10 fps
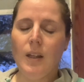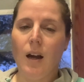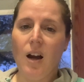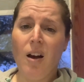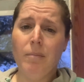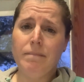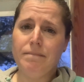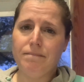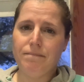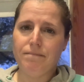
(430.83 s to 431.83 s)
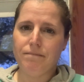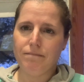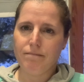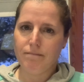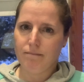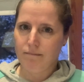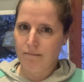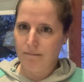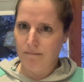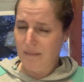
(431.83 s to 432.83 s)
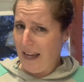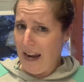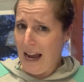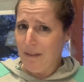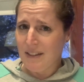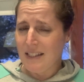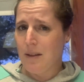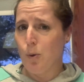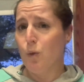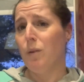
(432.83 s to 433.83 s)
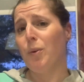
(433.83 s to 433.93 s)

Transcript: Again, I haven't seen the movie,